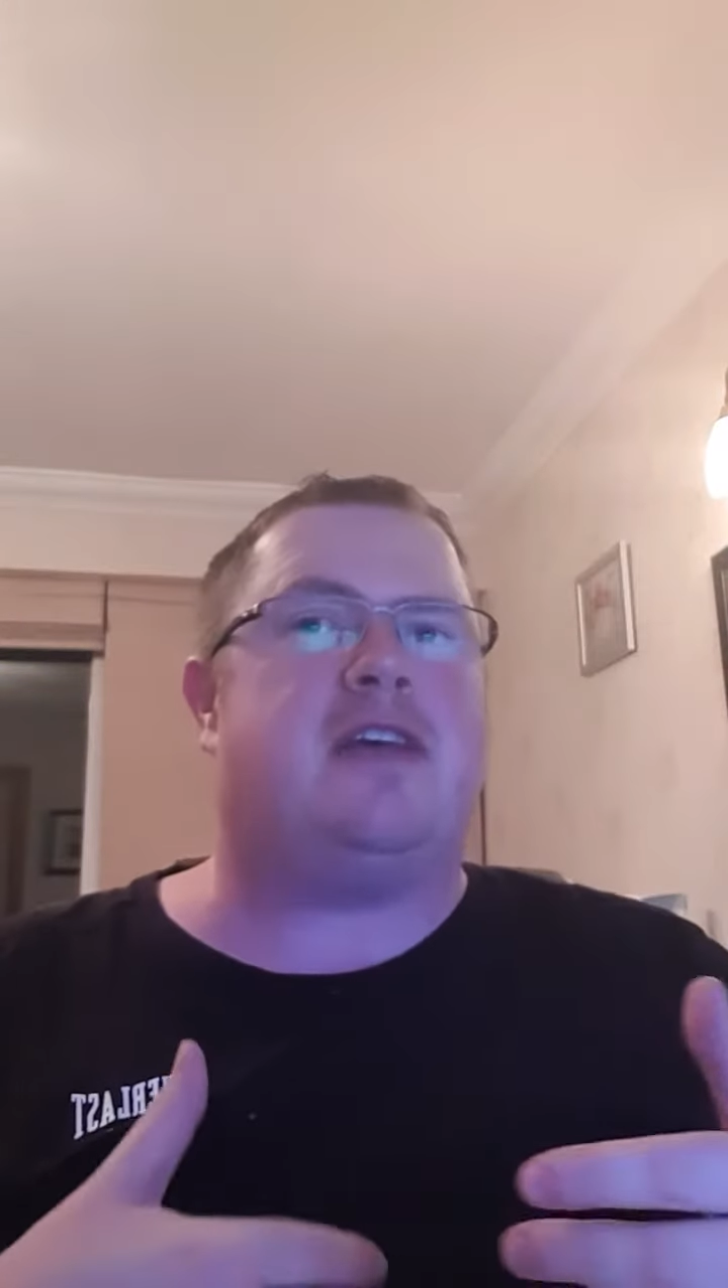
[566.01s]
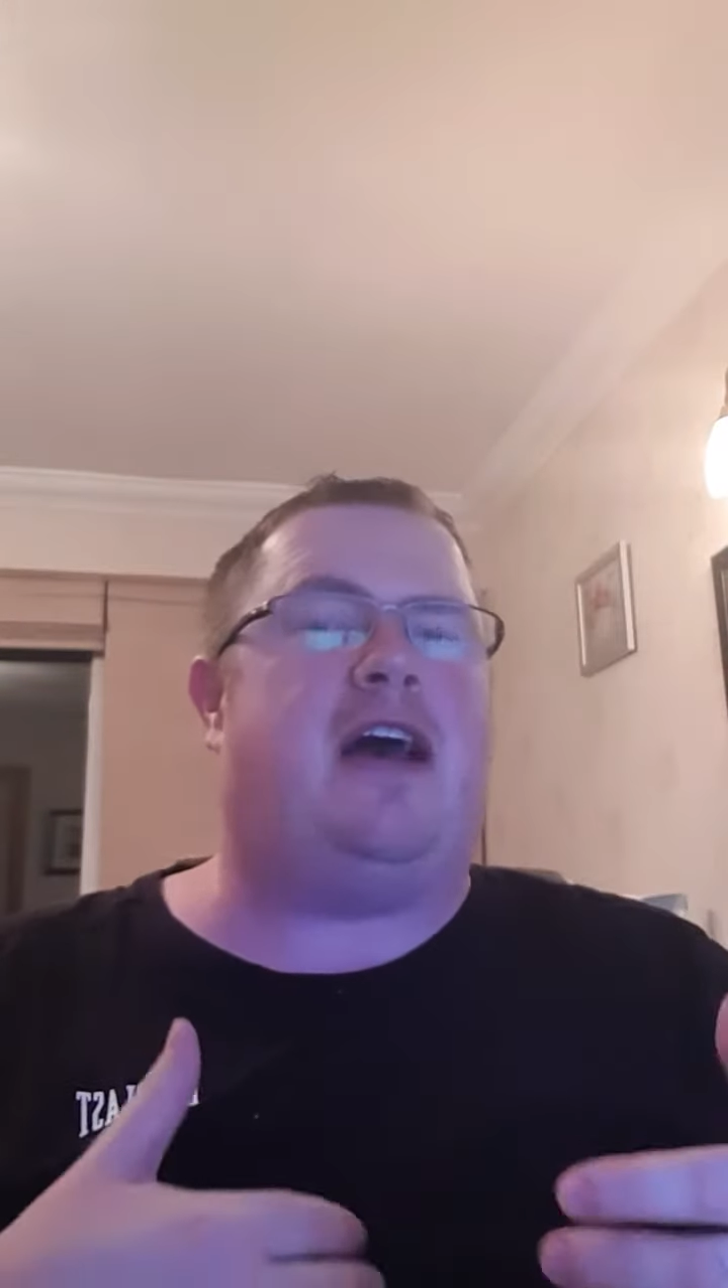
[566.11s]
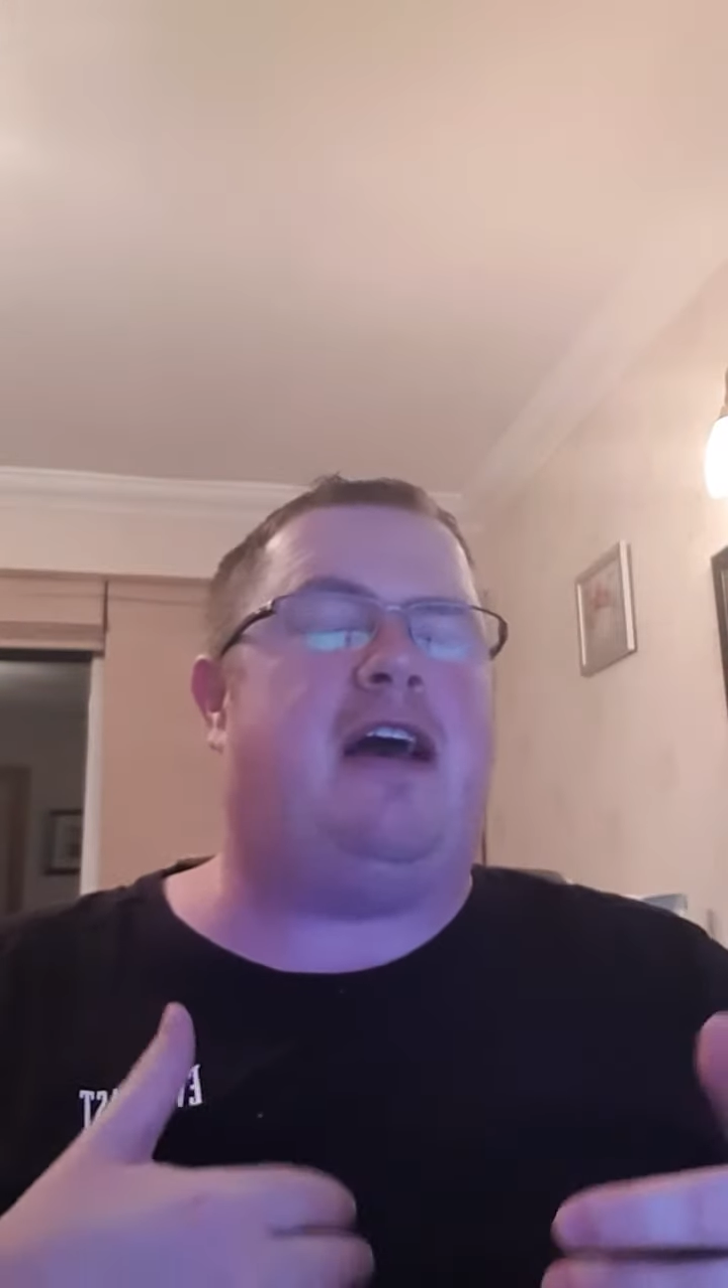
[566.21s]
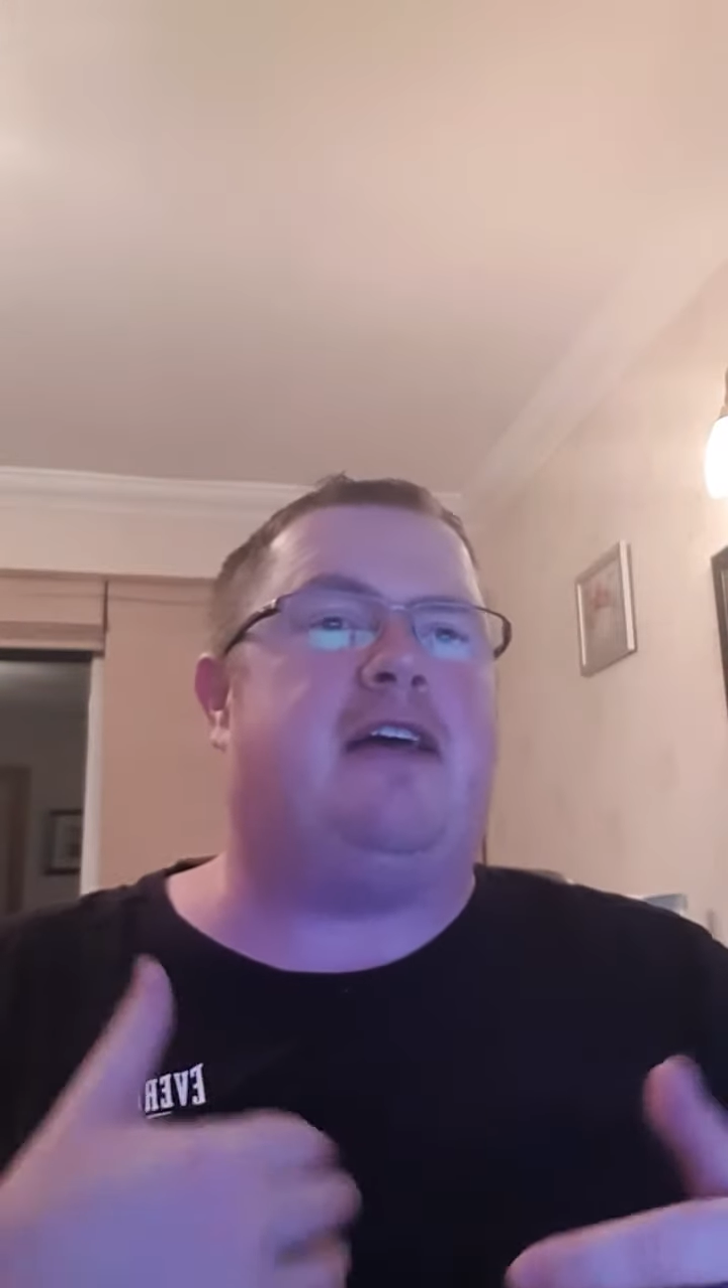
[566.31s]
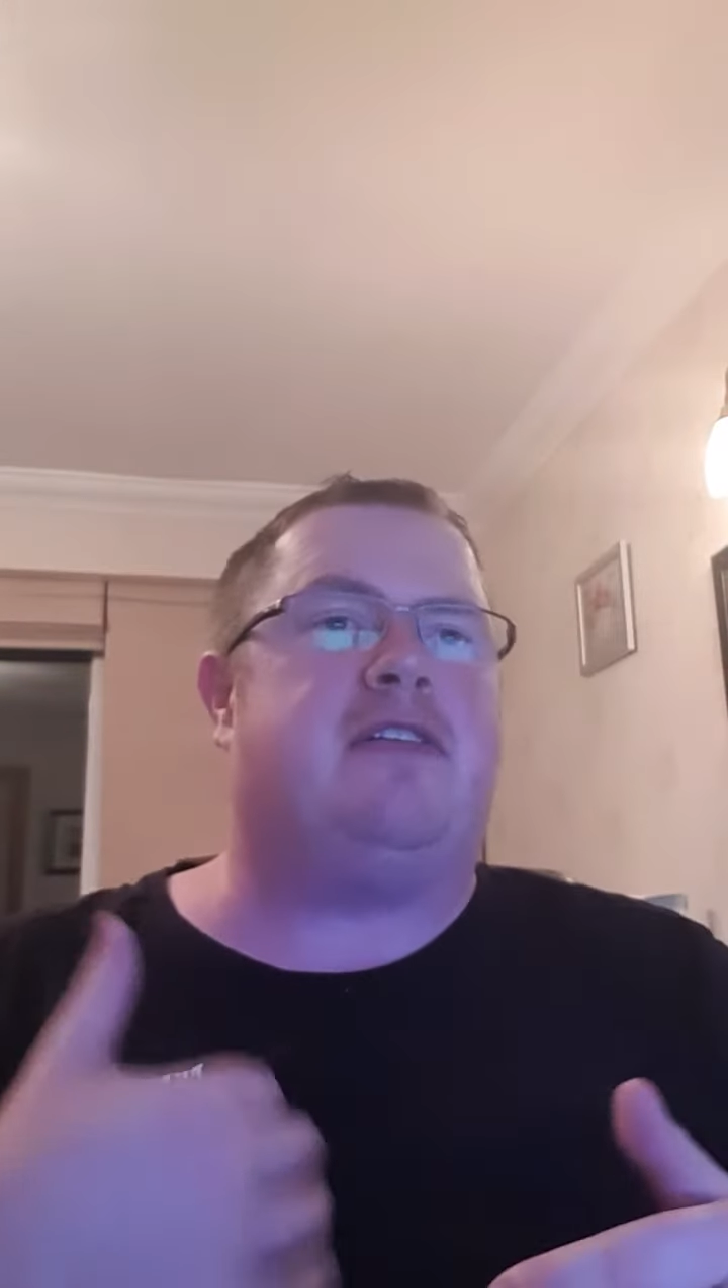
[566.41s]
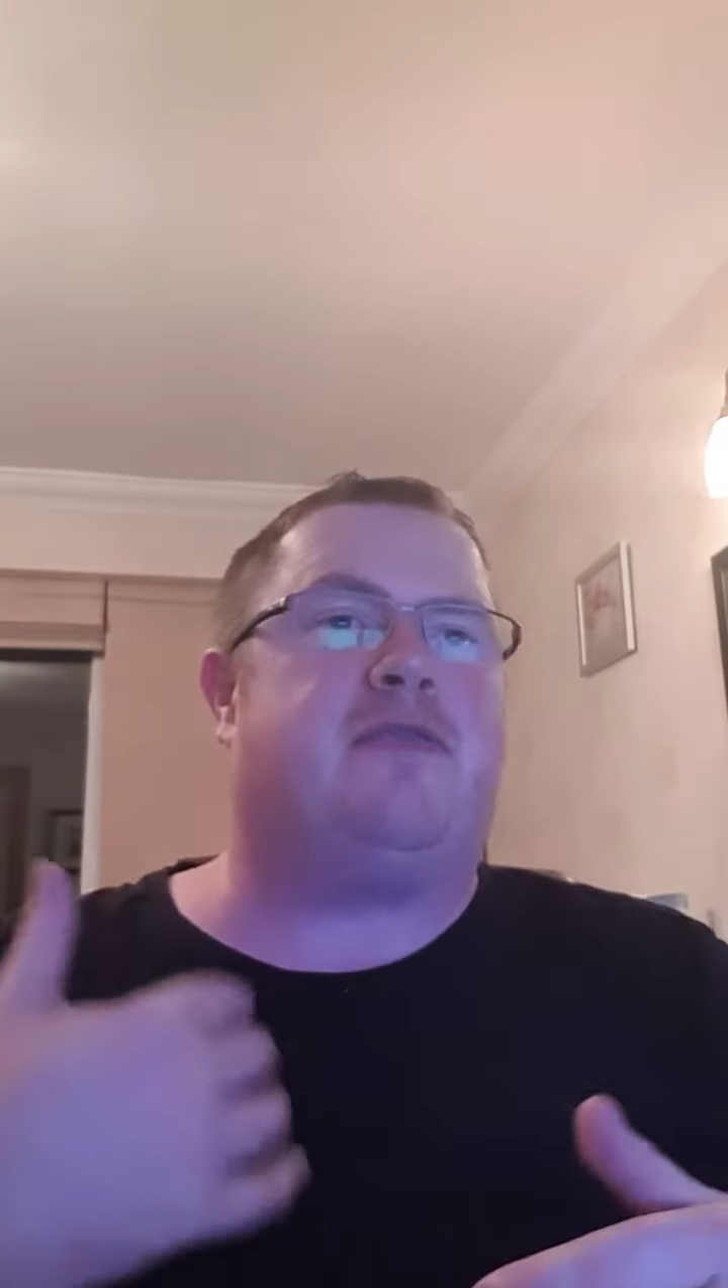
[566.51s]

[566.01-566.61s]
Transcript: and,